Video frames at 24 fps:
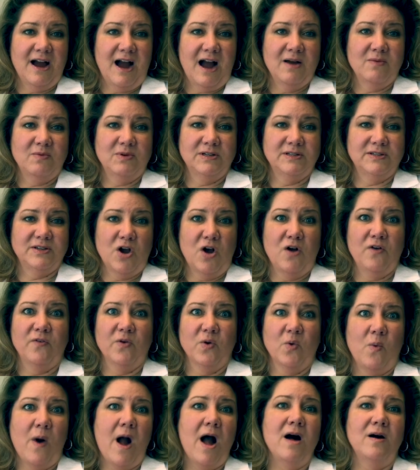I was
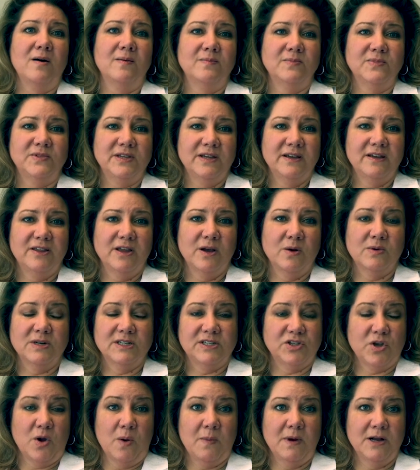overwhelmed. There
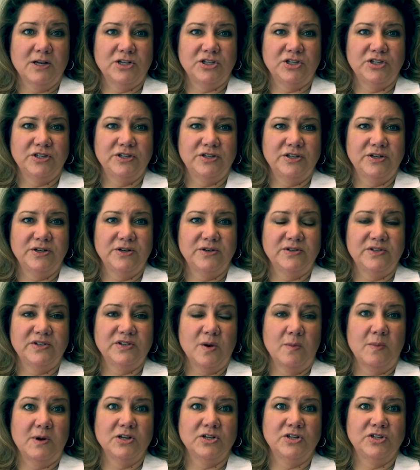was so much to do,
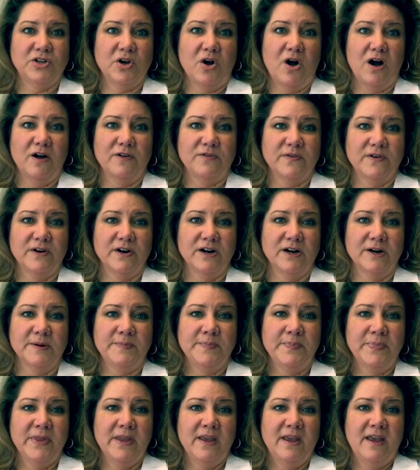so much to offer,
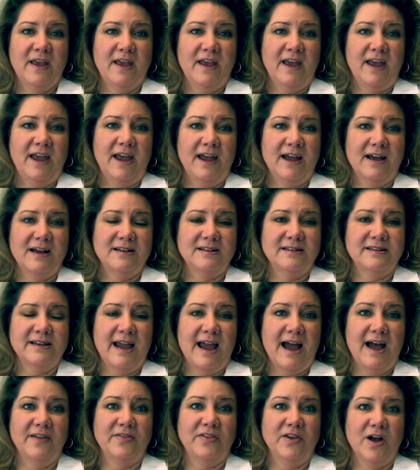and
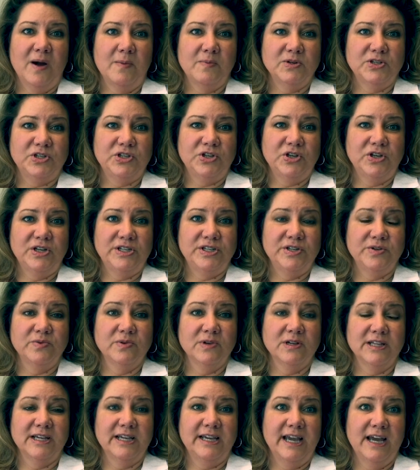had the opportunity to
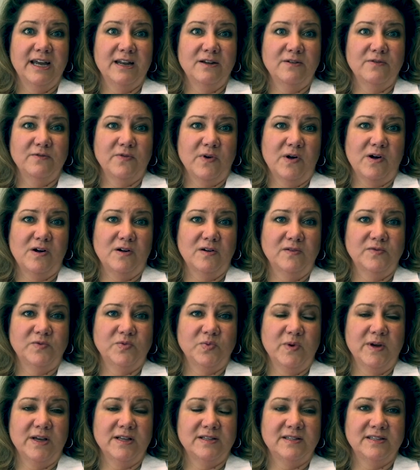really get
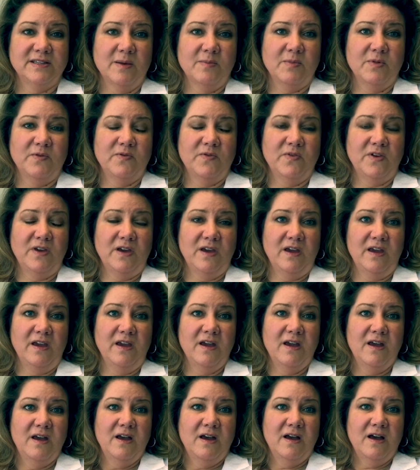involved with some of
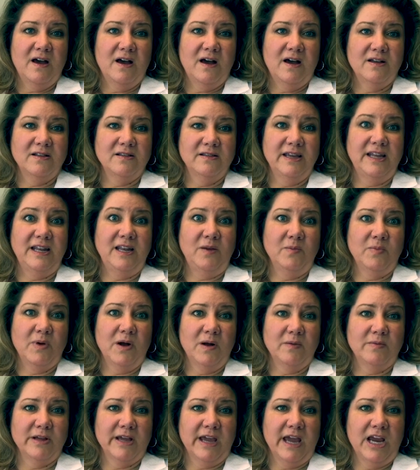the leading
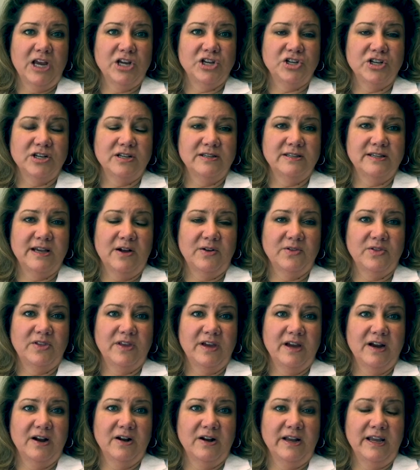publications out
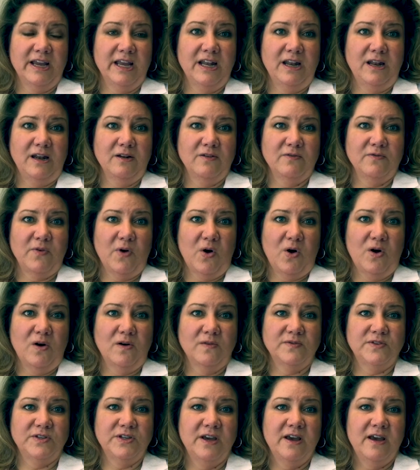there and getting
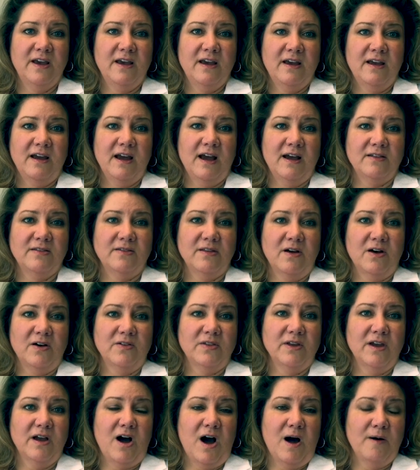involved
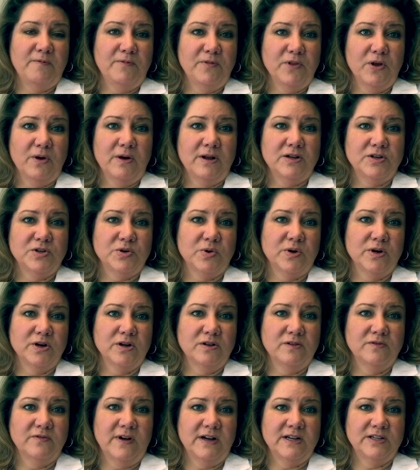on the Opflow
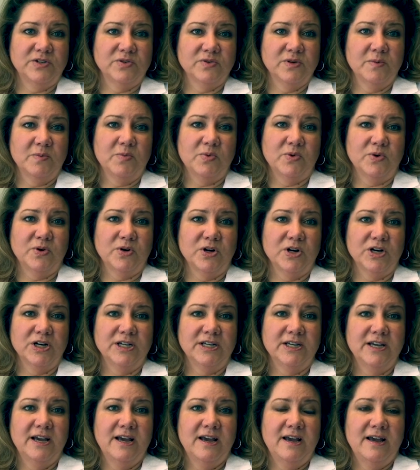Editorial Advisory
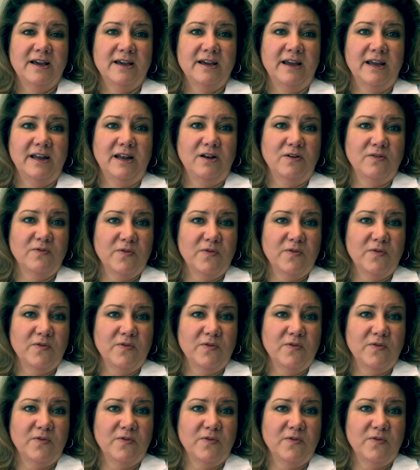Board, getting